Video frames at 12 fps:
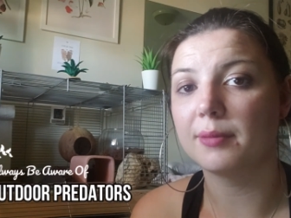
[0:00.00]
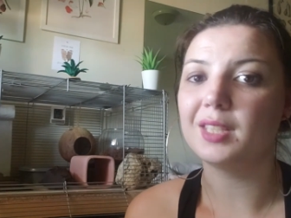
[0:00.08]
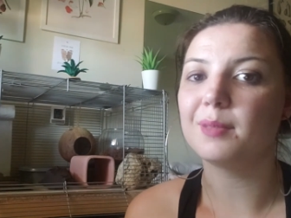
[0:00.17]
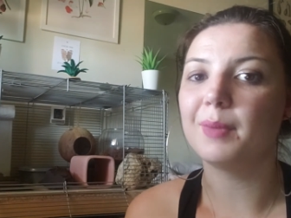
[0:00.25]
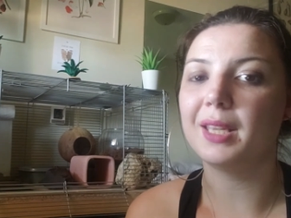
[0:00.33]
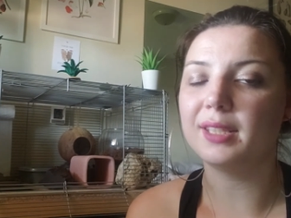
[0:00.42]

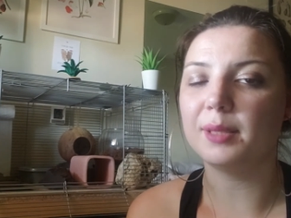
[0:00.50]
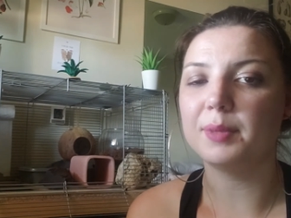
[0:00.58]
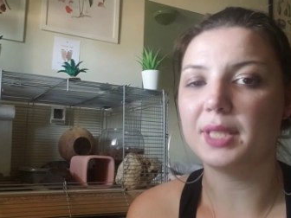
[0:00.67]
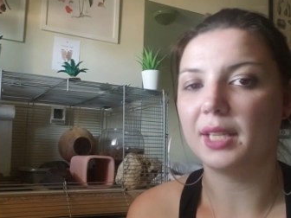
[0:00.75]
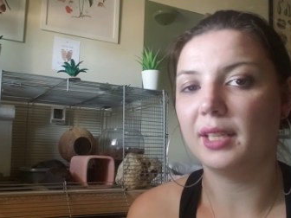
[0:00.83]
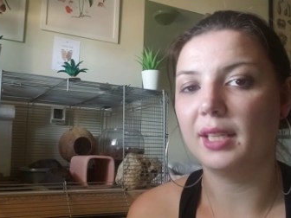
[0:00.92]
This may seem
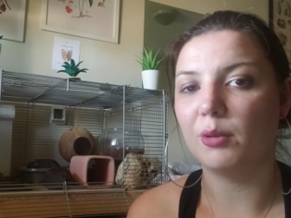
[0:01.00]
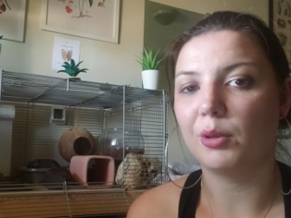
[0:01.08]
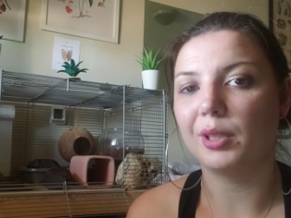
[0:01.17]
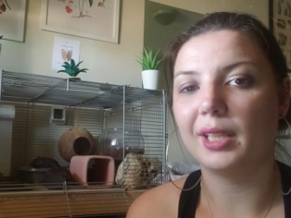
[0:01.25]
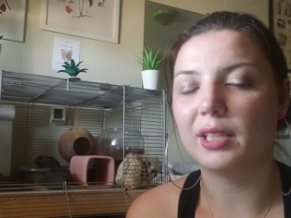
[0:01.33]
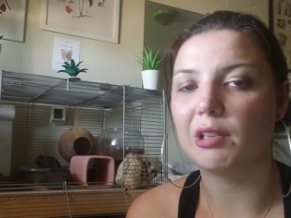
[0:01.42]
silly or
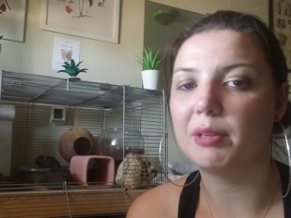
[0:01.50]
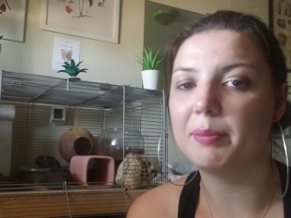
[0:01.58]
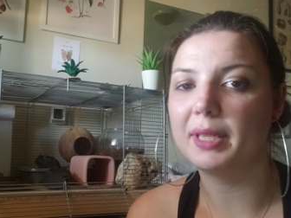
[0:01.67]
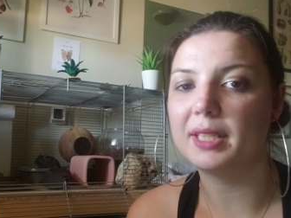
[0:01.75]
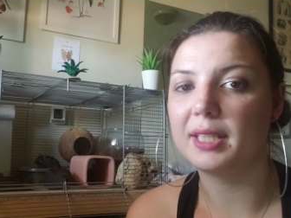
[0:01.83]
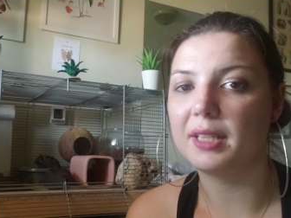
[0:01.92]
like not a
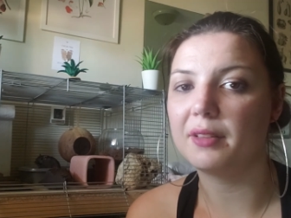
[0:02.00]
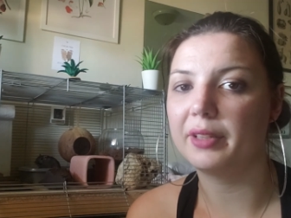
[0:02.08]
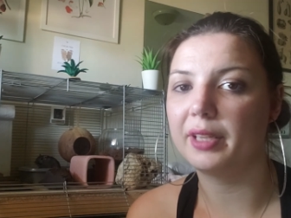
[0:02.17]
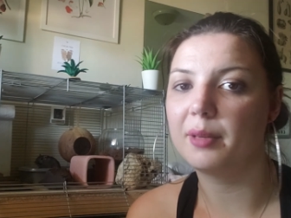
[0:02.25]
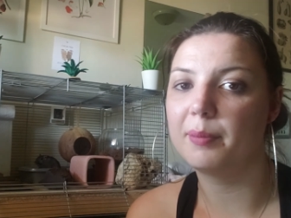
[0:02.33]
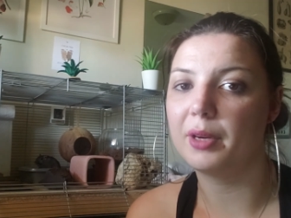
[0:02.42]
big deal
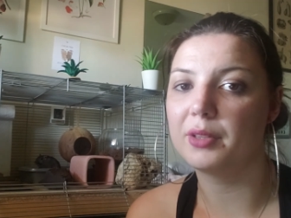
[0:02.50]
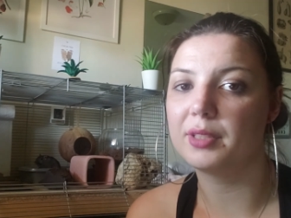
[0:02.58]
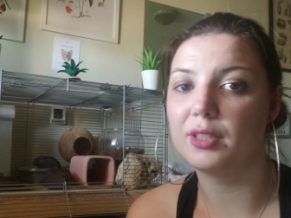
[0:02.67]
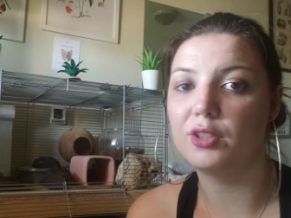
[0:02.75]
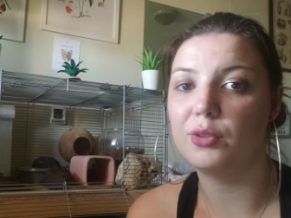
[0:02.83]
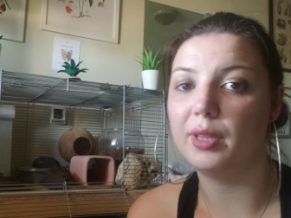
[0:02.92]
in
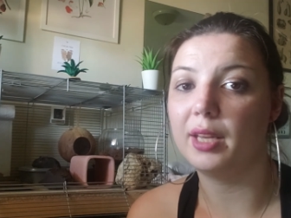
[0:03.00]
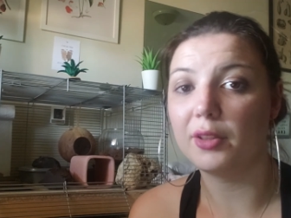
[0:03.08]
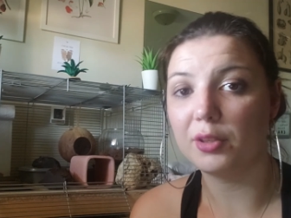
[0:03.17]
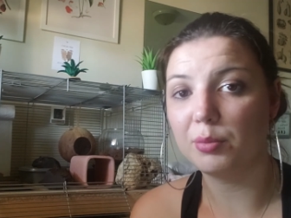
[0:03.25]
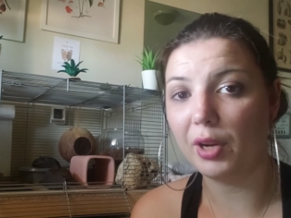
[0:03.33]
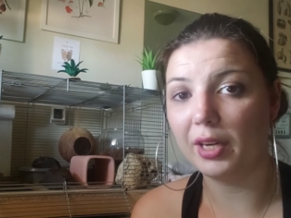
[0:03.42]
comparison to the
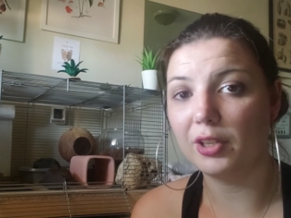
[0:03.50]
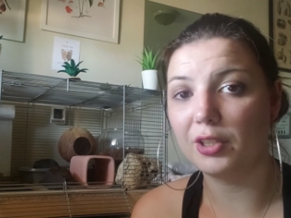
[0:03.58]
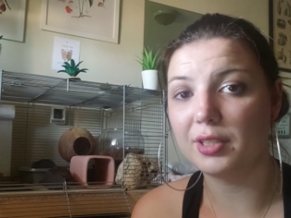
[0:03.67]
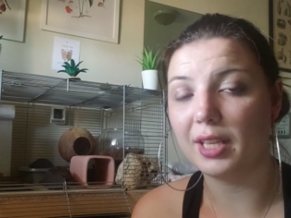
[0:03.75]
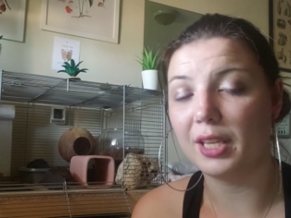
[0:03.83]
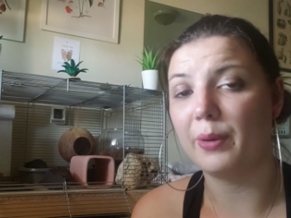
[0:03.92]
other
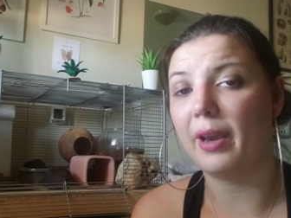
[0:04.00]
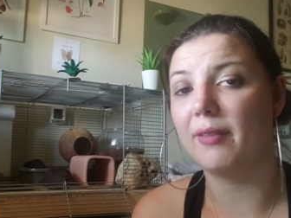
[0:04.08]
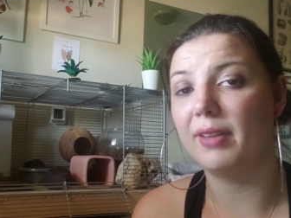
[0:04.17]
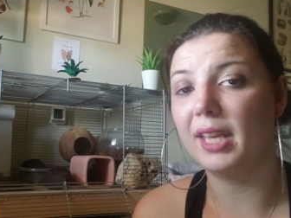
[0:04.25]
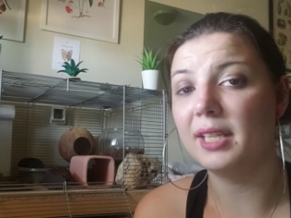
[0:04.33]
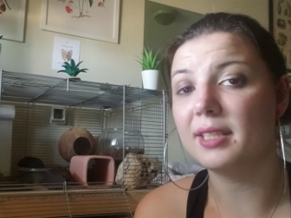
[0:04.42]
predators that you
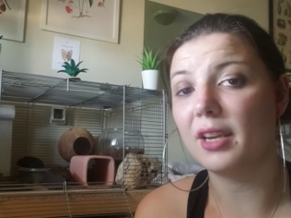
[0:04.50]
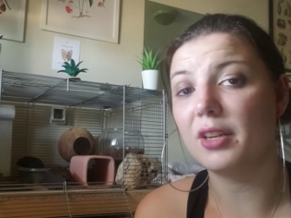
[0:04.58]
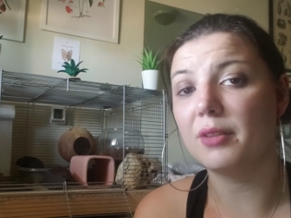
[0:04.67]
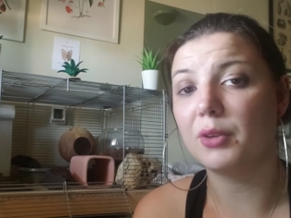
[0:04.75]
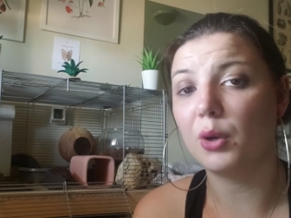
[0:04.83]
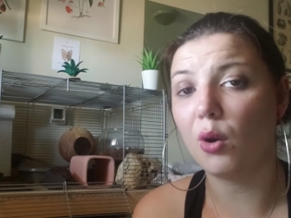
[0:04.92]
have inside
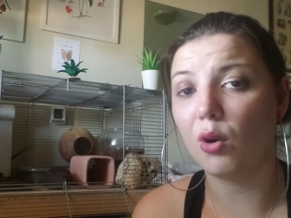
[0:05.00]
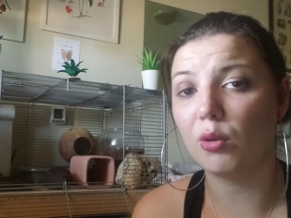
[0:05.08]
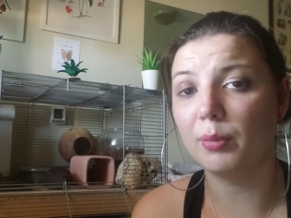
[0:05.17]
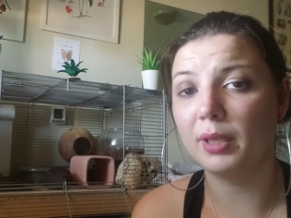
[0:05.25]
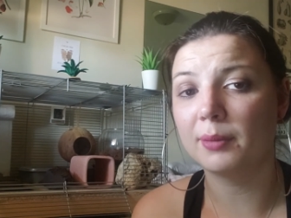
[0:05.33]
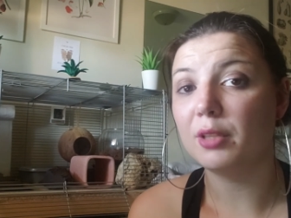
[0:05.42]
of your
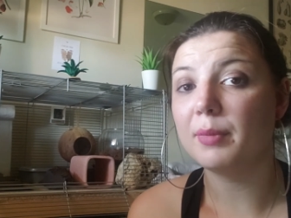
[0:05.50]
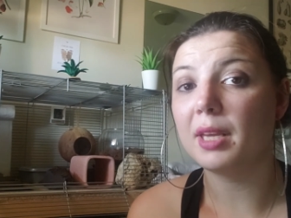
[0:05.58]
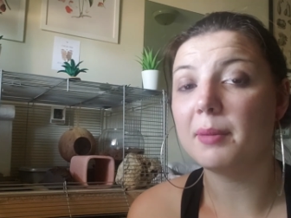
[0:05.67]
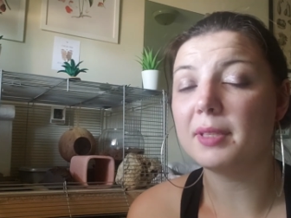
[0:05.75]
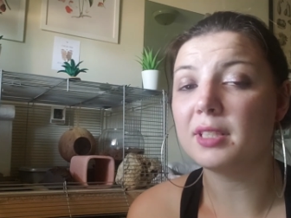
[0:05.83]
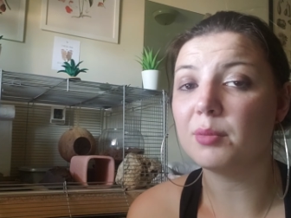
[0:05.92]
home, but you
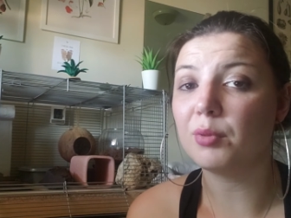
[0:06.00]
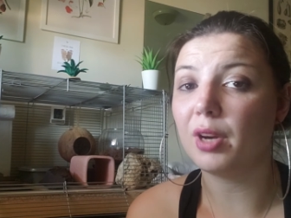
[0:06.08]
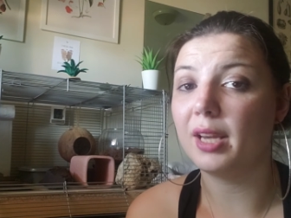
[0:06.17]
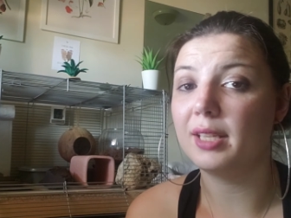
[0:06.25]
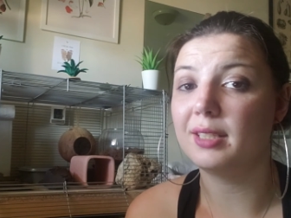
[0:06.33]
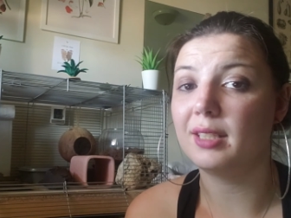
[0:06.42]
may be
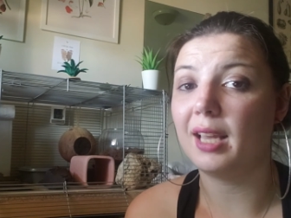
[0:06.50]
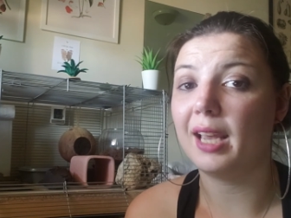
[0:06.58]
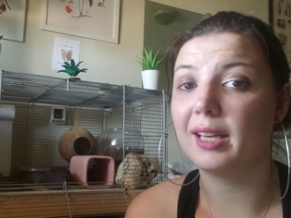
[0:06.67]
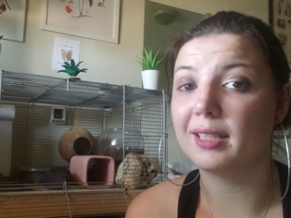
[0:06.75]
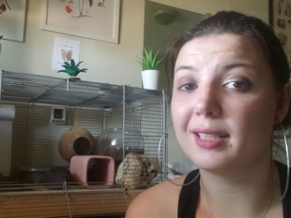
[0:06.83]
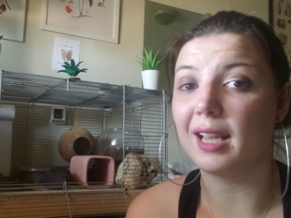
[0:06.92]
surprised
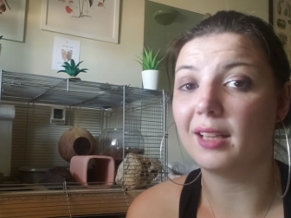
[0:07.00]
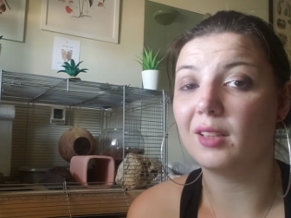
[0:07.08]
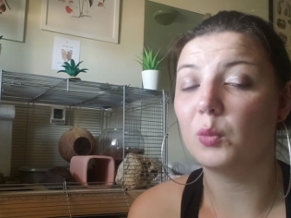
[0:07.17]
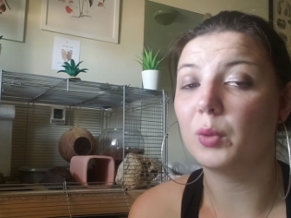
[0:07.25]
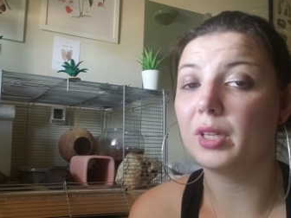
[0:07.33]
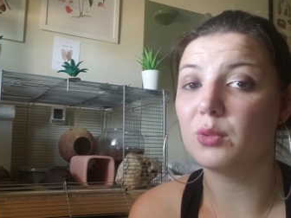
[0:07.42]
at exactly
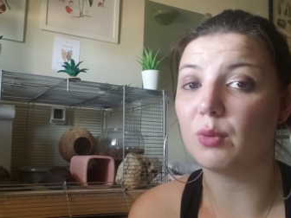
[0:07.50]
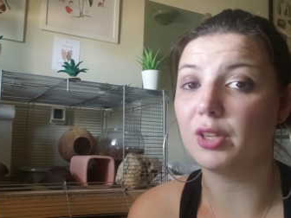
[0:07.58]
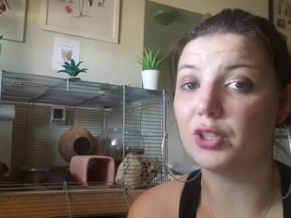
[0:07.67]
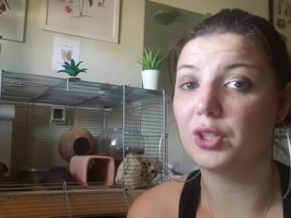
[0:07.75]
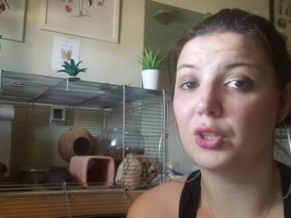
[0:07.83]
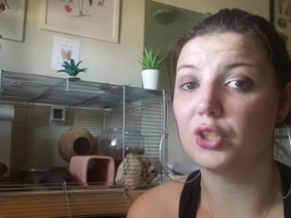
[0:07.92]
what is
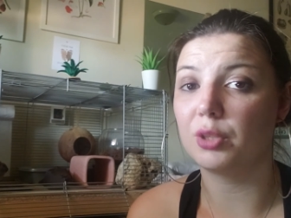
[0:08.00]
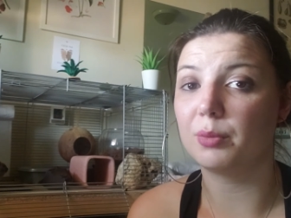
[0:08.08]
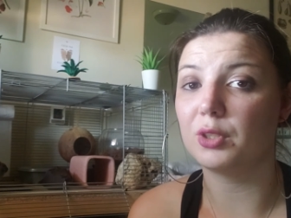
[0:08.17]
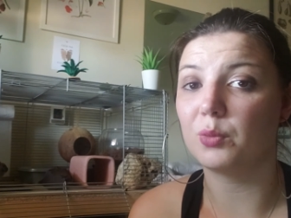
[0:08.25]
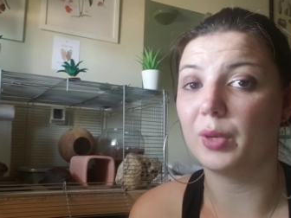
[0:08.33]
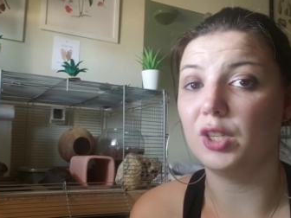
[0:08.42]
watching your
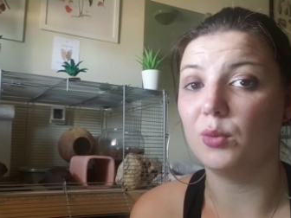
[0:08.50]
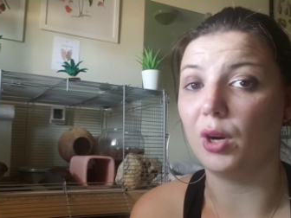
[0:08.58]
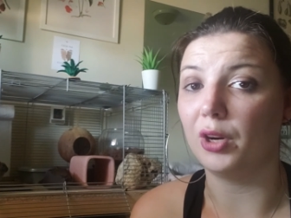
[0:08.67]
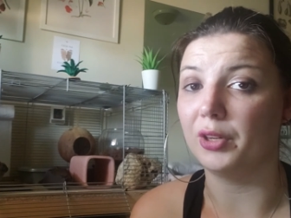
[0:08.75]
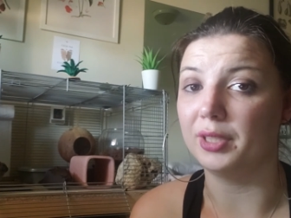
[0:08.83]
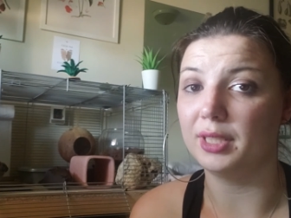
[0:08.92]
gerbils when you
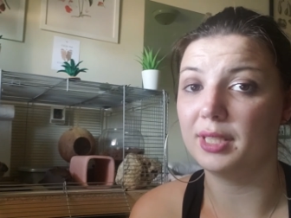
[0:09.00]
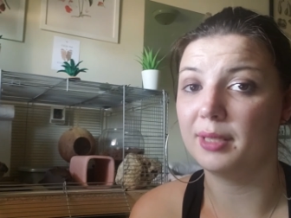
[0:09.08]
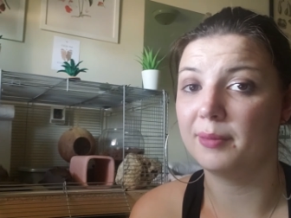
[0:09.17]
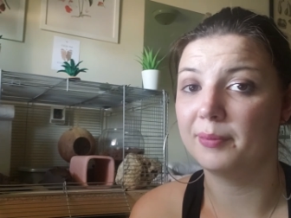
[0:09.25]
aren't.